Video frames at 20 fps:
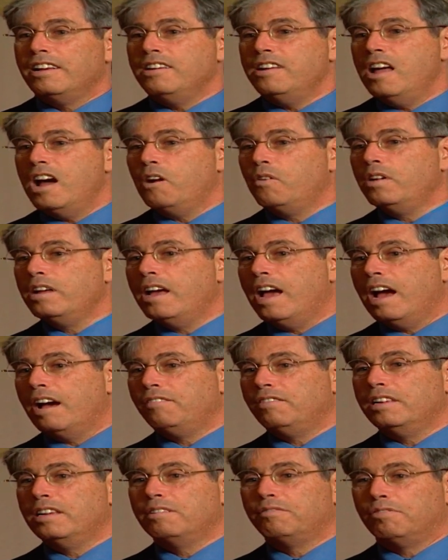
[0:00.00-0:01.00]
Now we
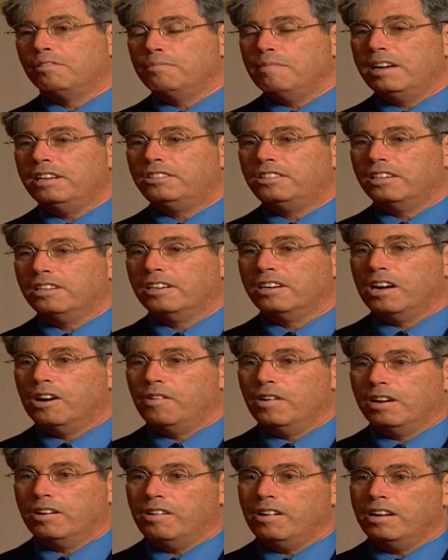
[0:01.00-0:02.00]
have the inflammation
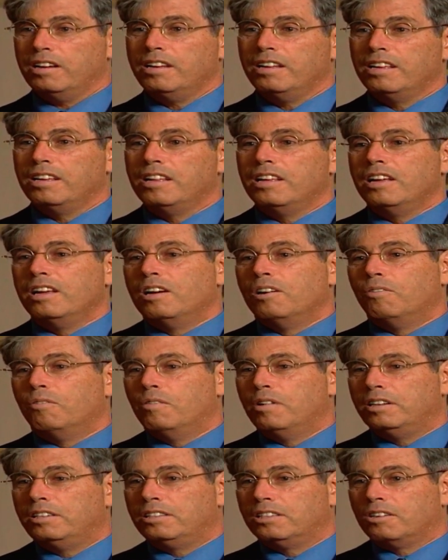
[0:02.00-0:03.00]
going on,
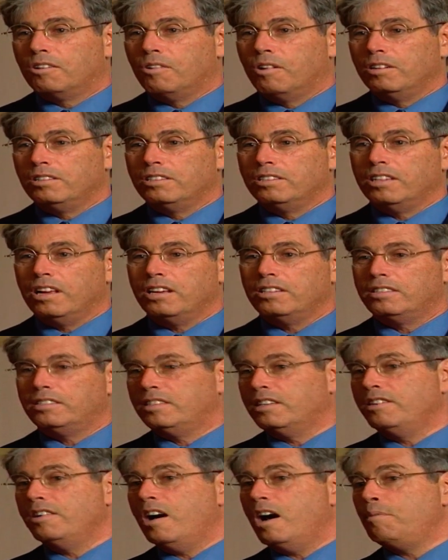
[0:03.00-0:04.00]
which causes us
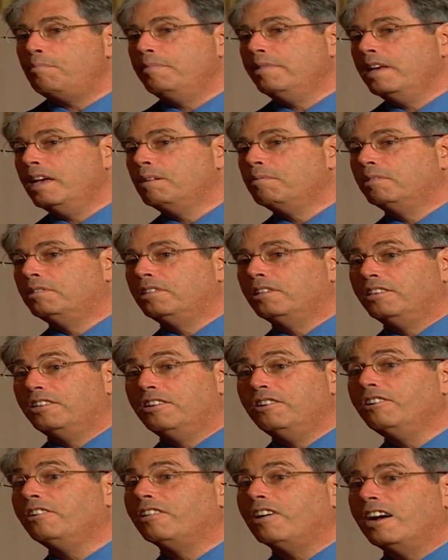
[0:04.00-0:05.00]
to not be able to
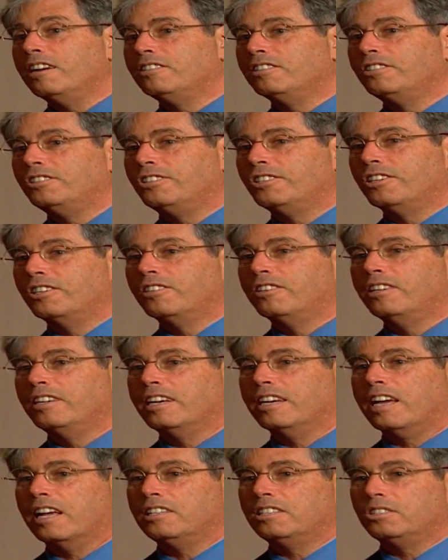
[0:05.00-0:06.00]
utilize the sugar,
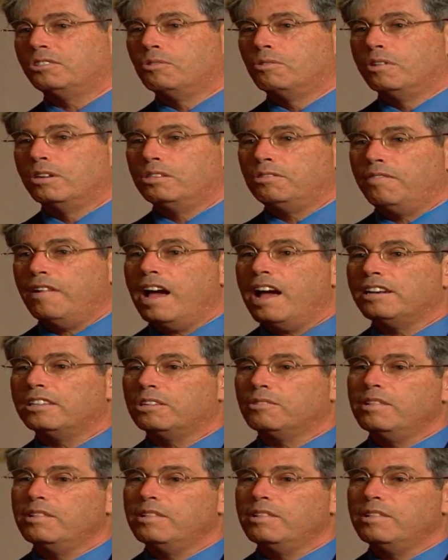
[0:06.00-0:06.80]
and it gets stored as fat.